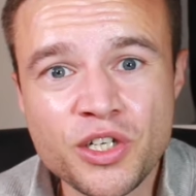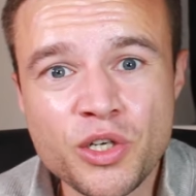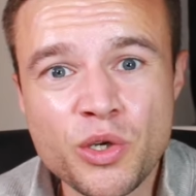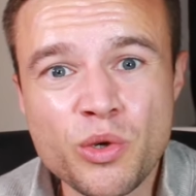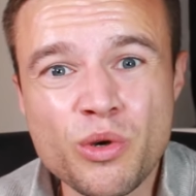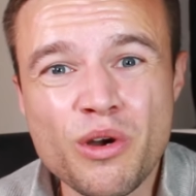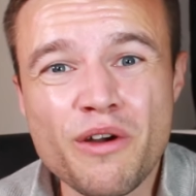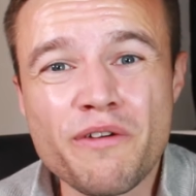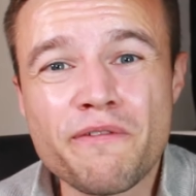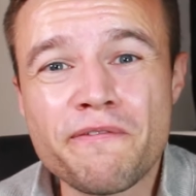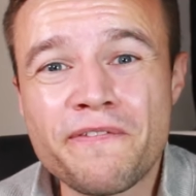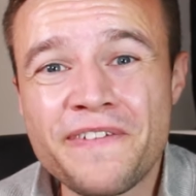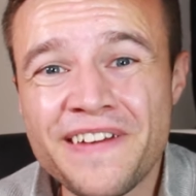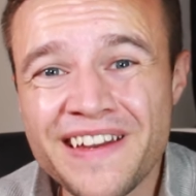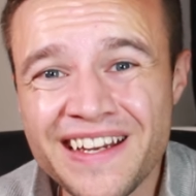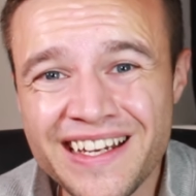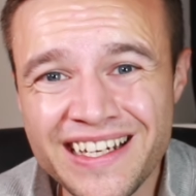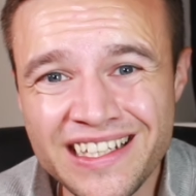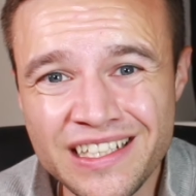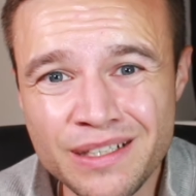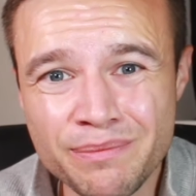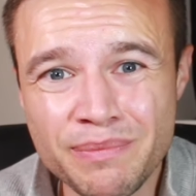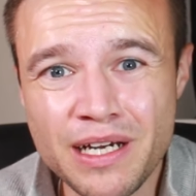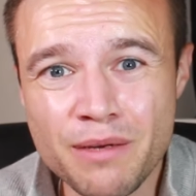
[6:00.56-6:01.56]
who are
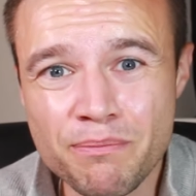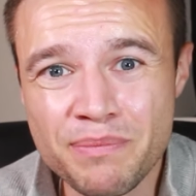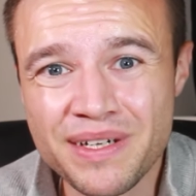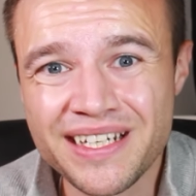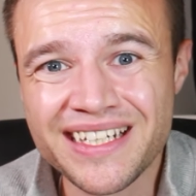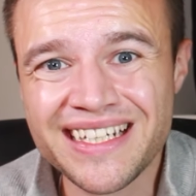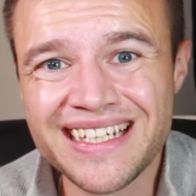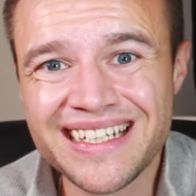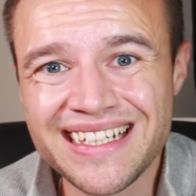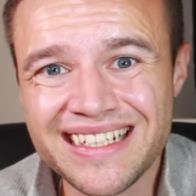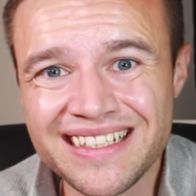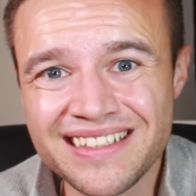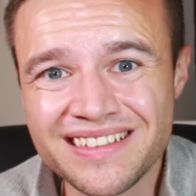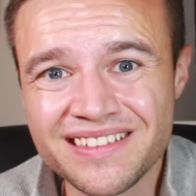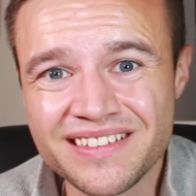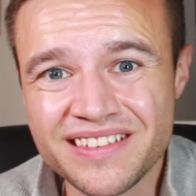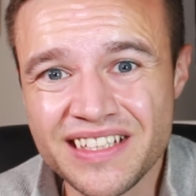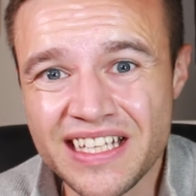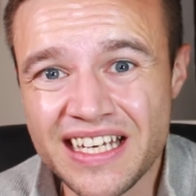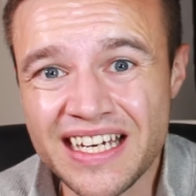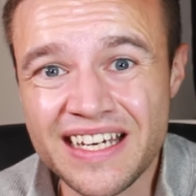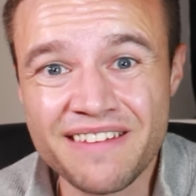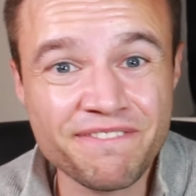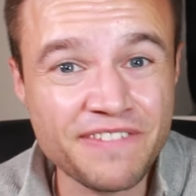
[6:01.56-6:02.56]
thinking about beginning
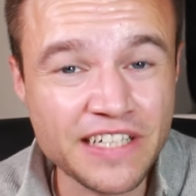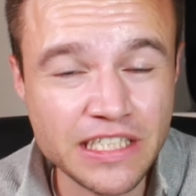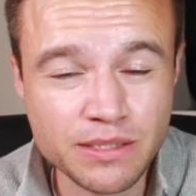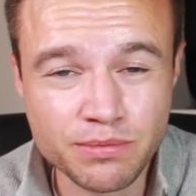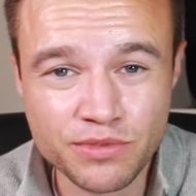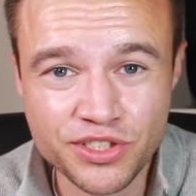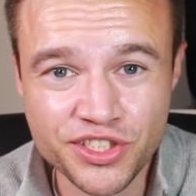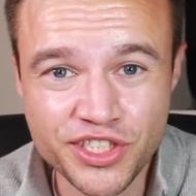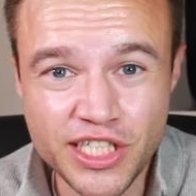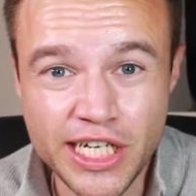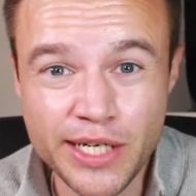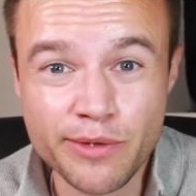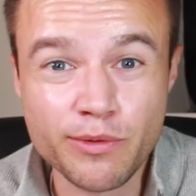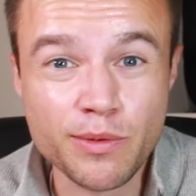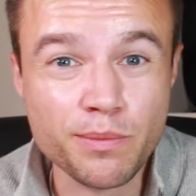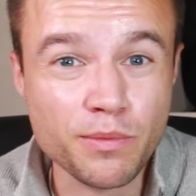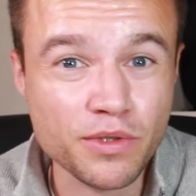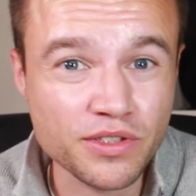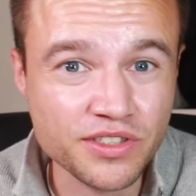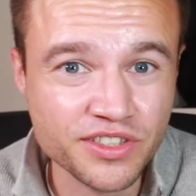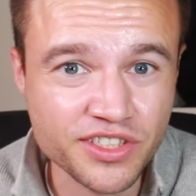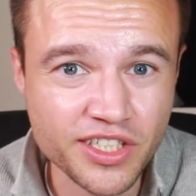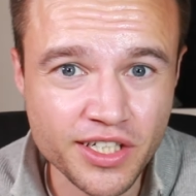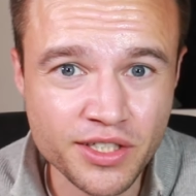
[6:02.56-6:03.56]
their investment journey with
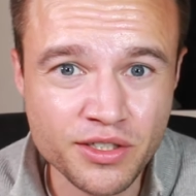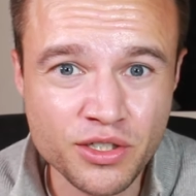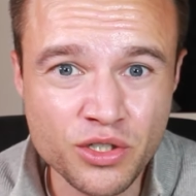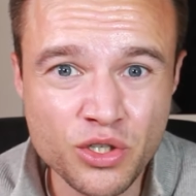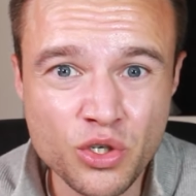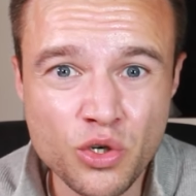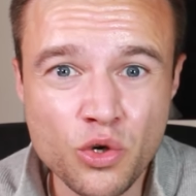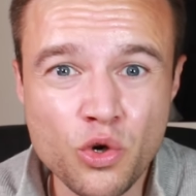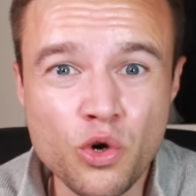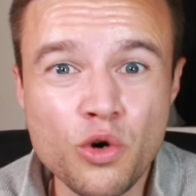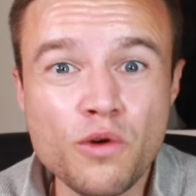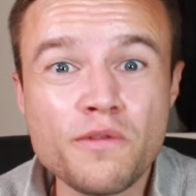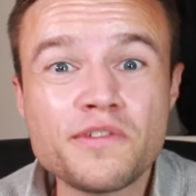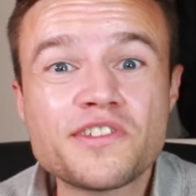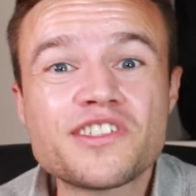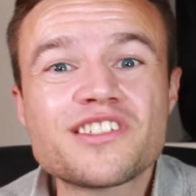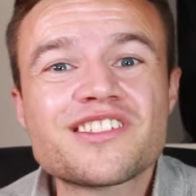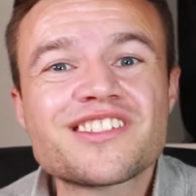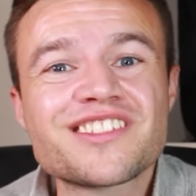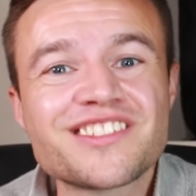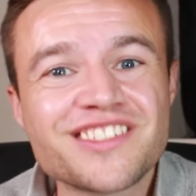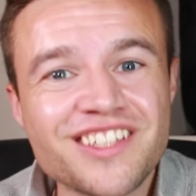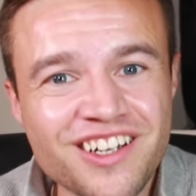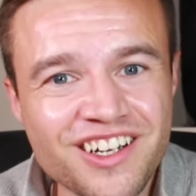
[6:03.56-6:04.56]
Monzo or have
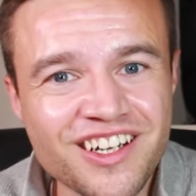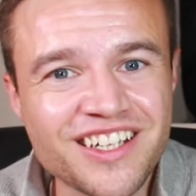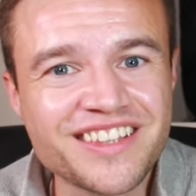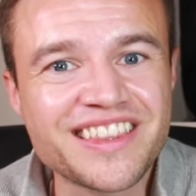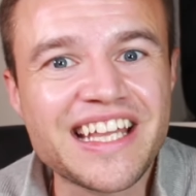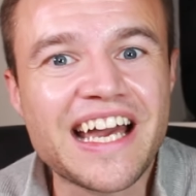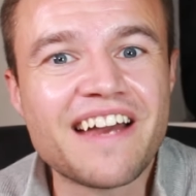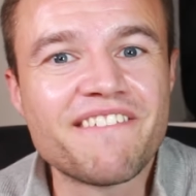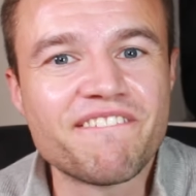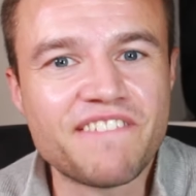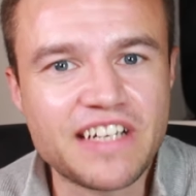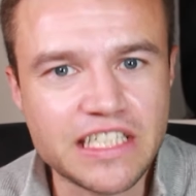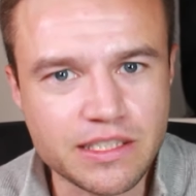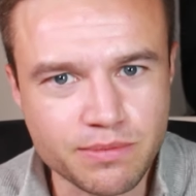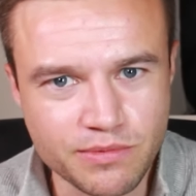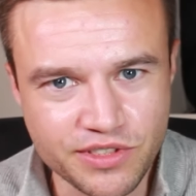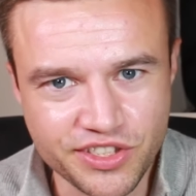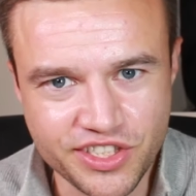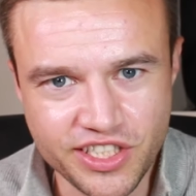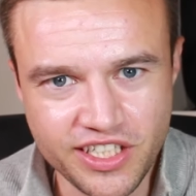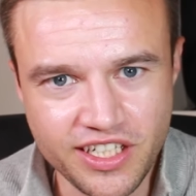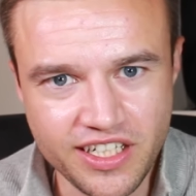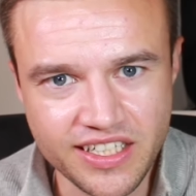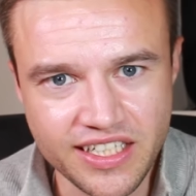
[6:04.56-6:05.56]
just started that investment
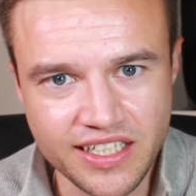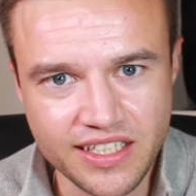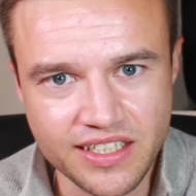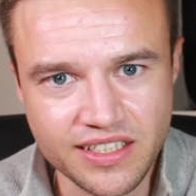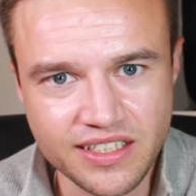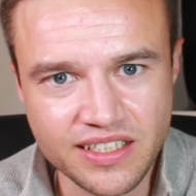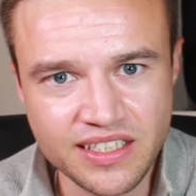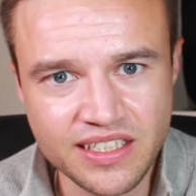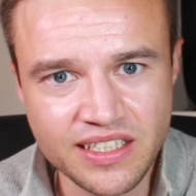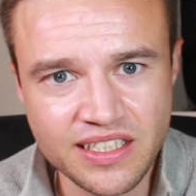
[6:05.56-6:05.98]
journey.